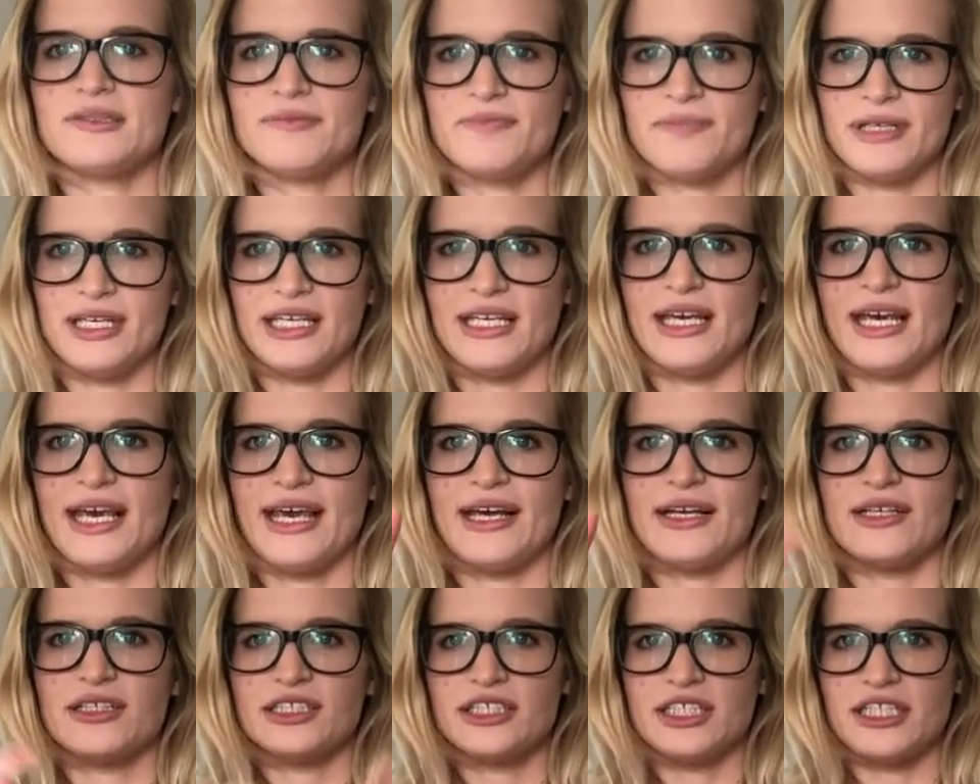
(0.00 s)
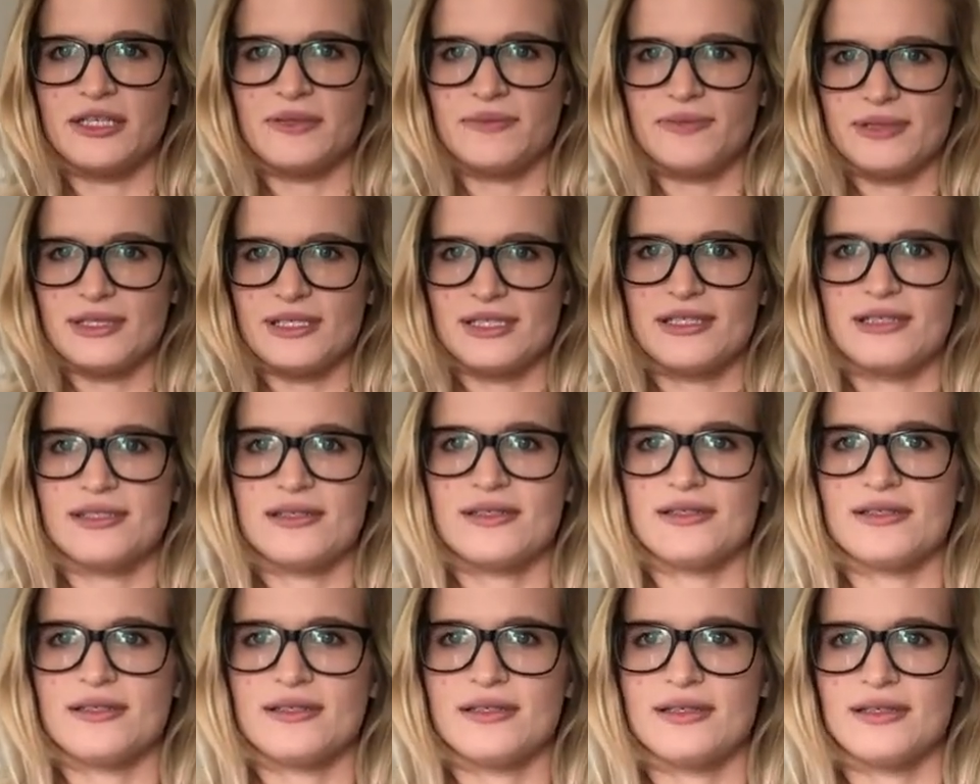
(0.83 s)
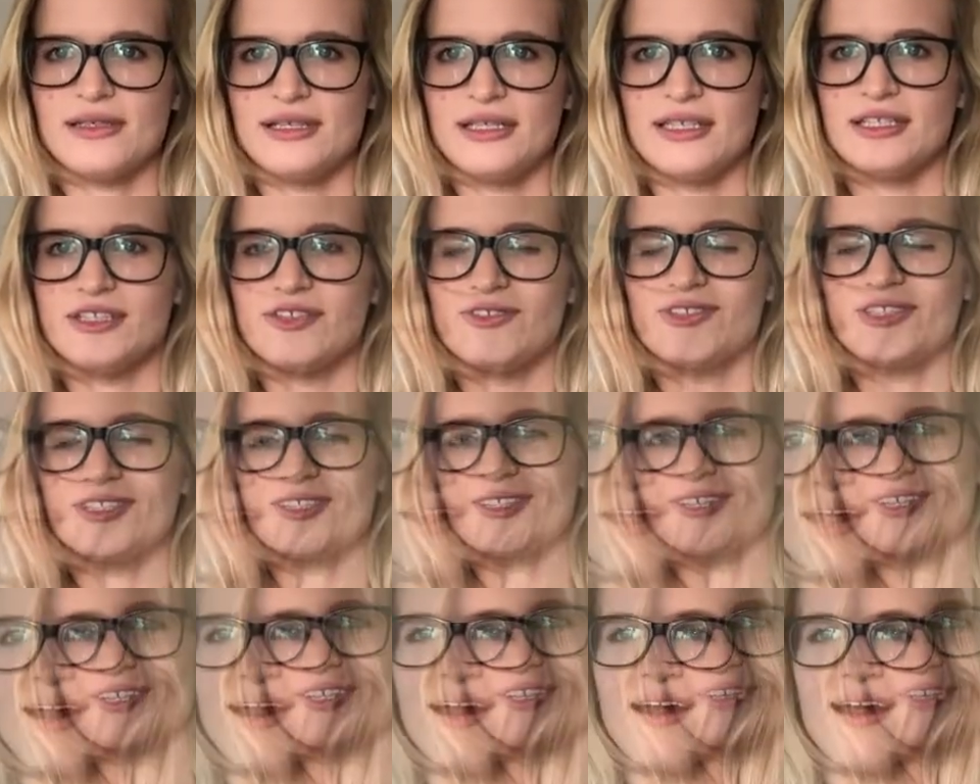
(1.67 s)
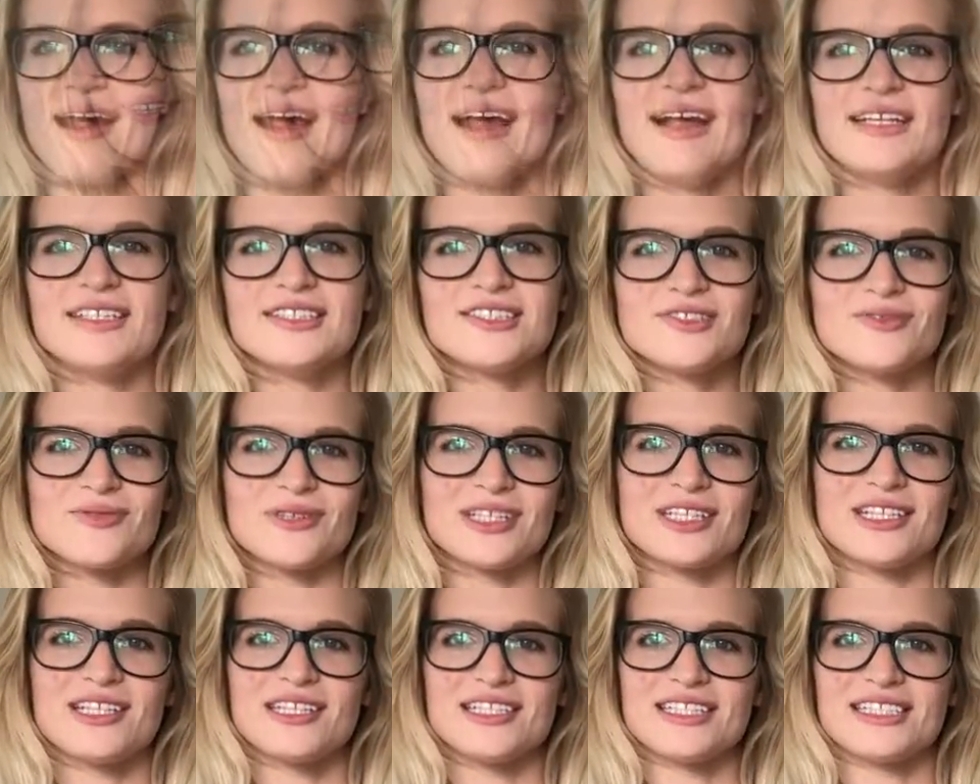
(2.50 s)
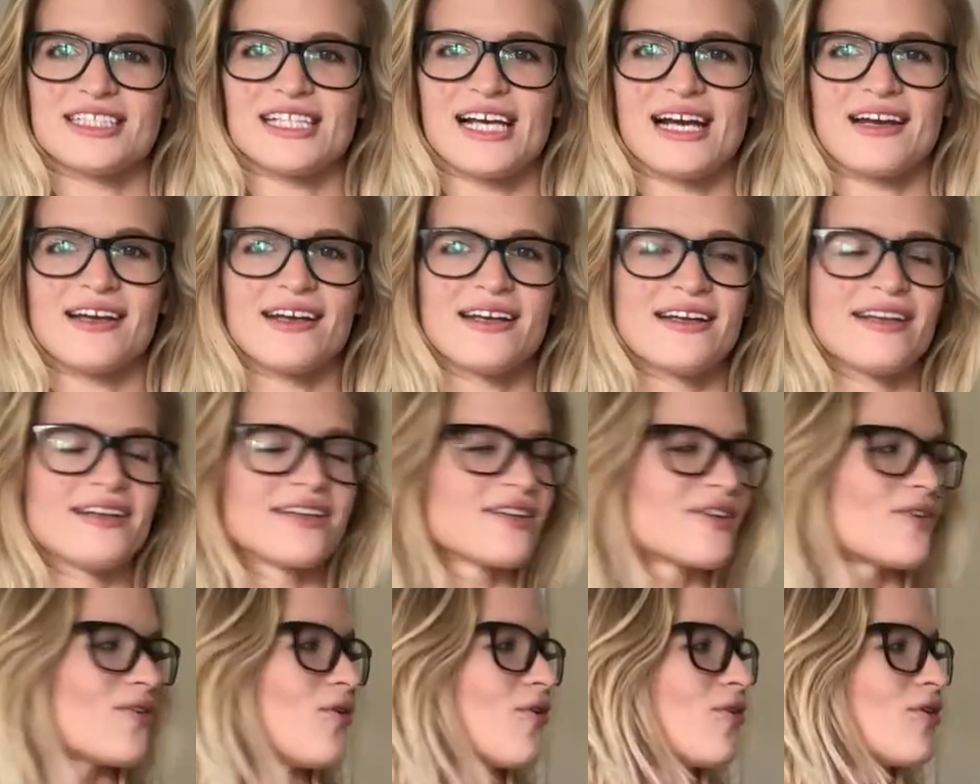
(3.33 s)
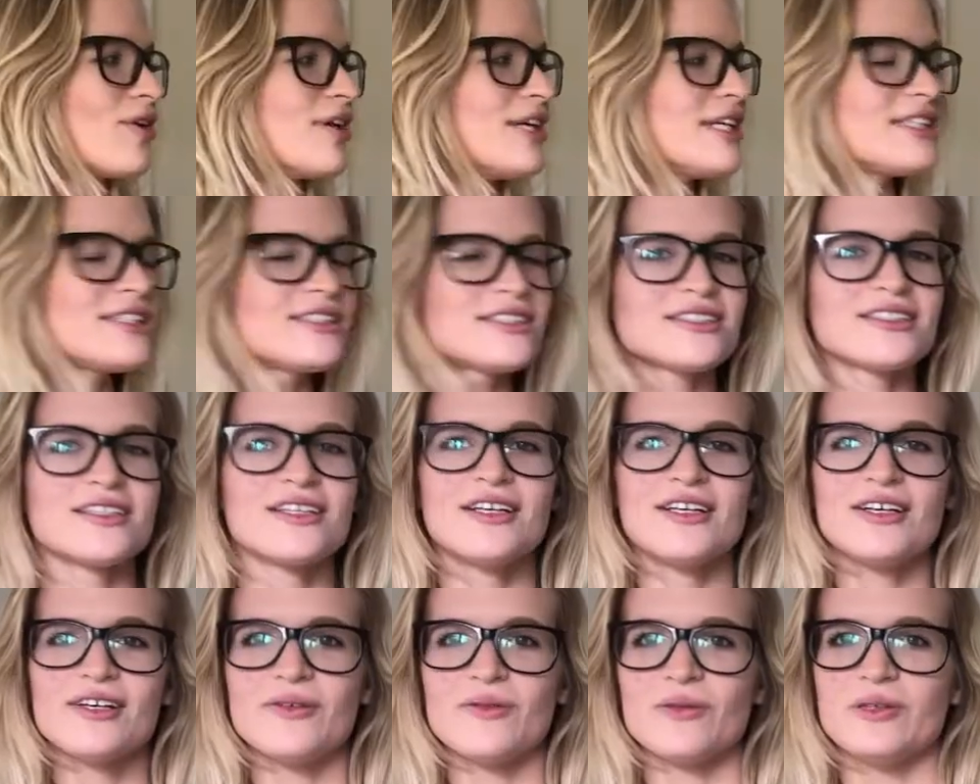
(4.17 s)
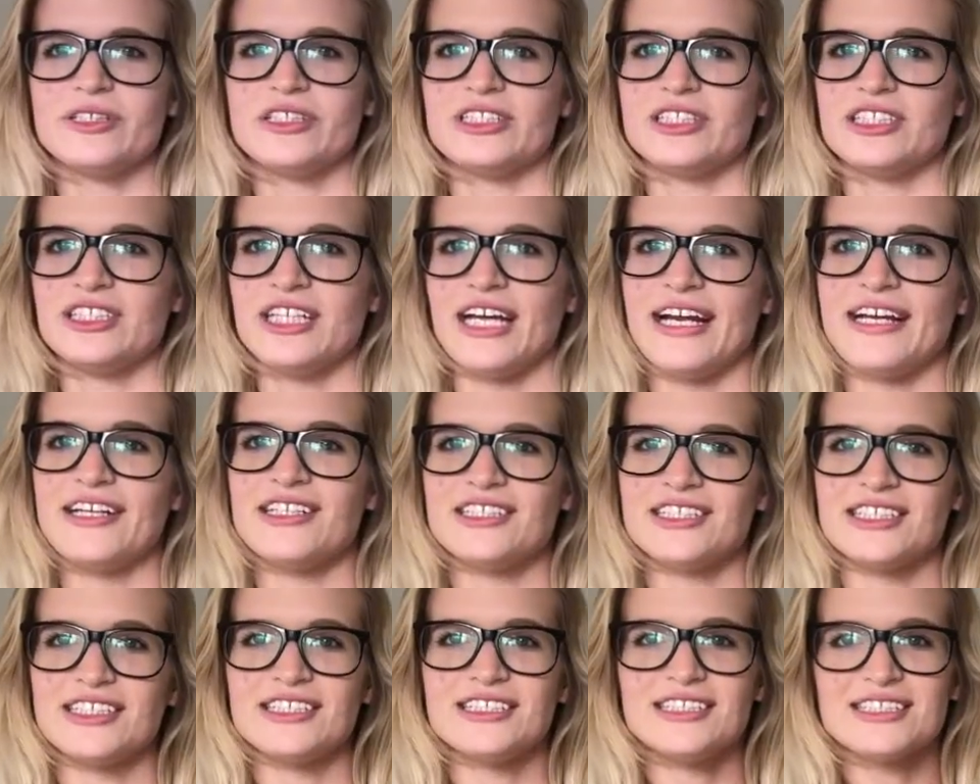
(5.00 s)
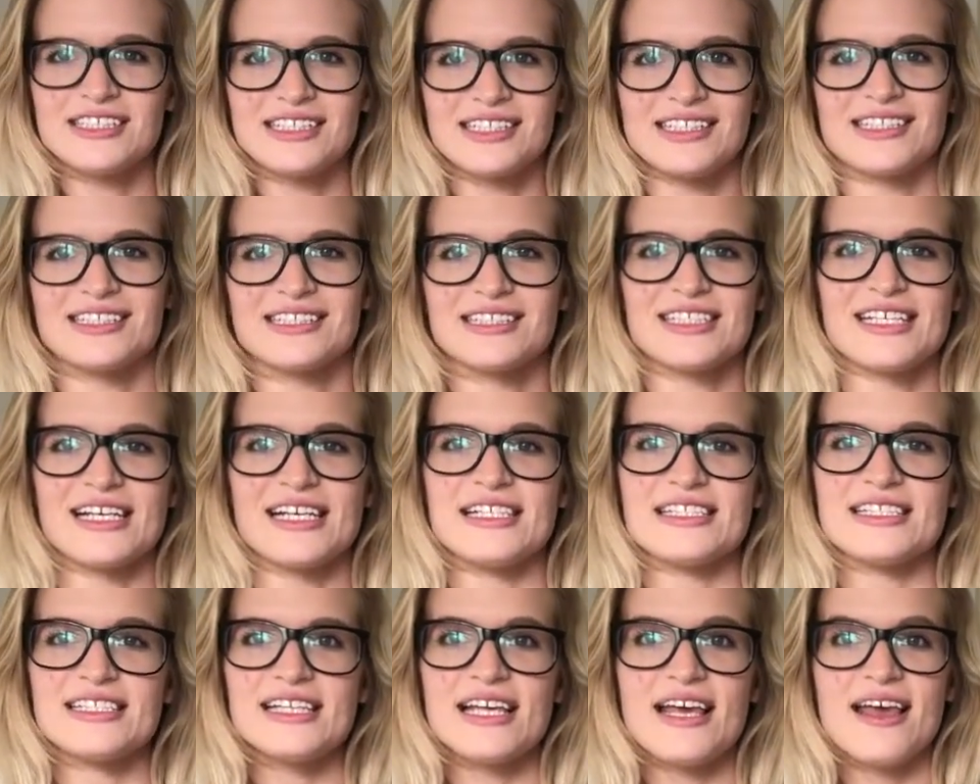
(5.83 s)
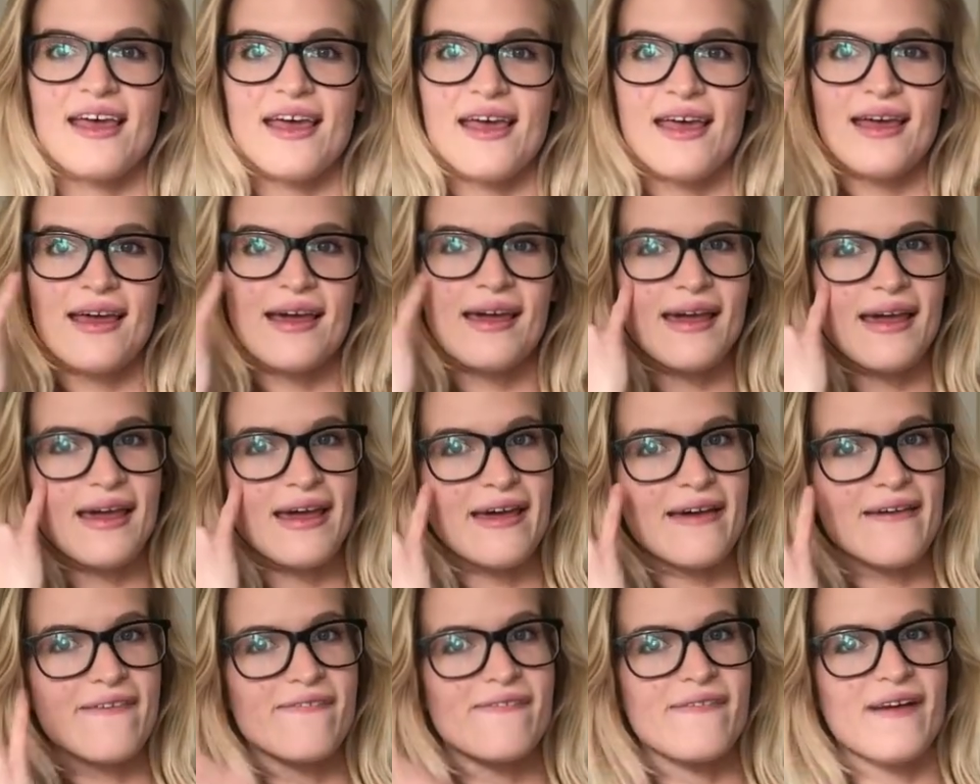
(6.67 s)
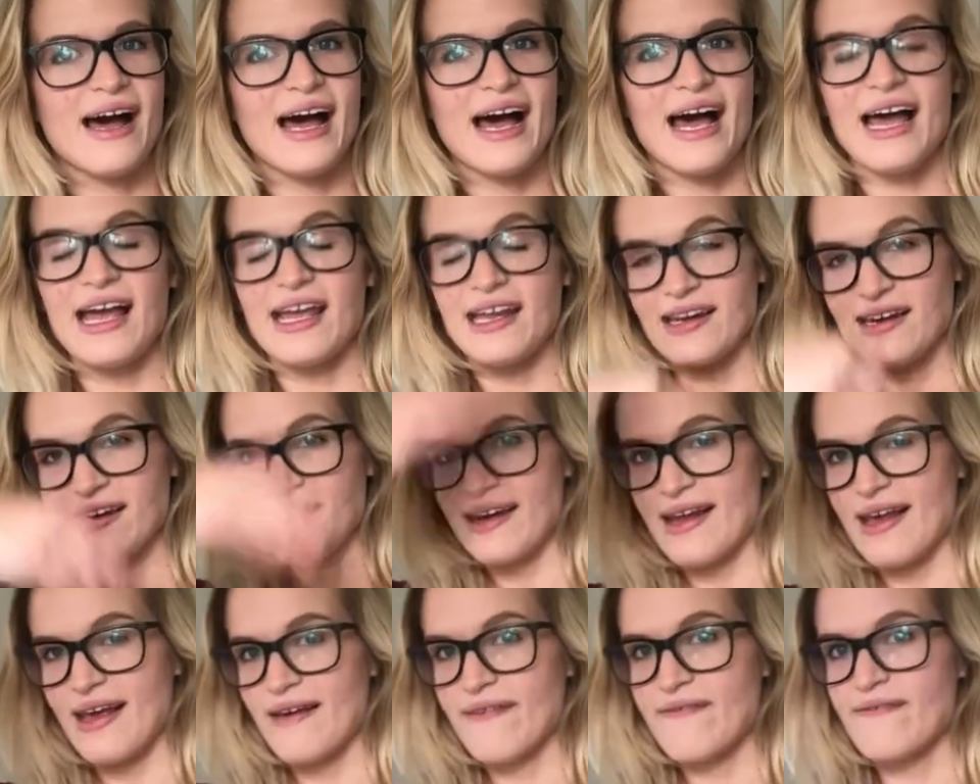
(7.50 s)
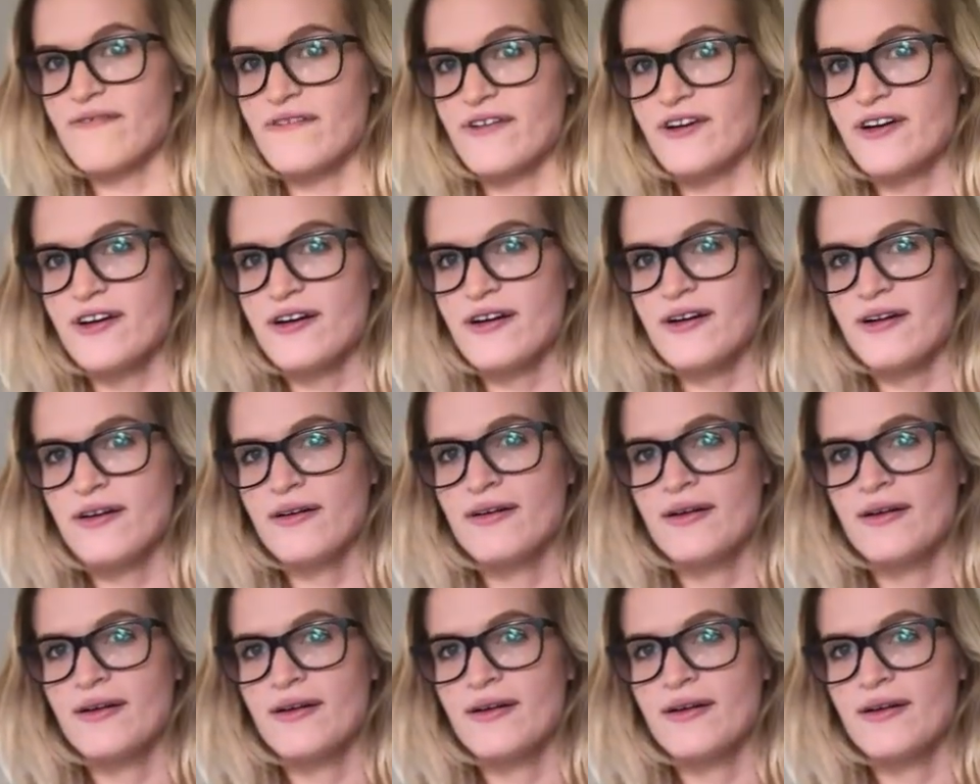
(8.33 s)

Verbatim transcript: P hand shapes into a circle. And it ends with the second chorus, which changes, and it says, if I never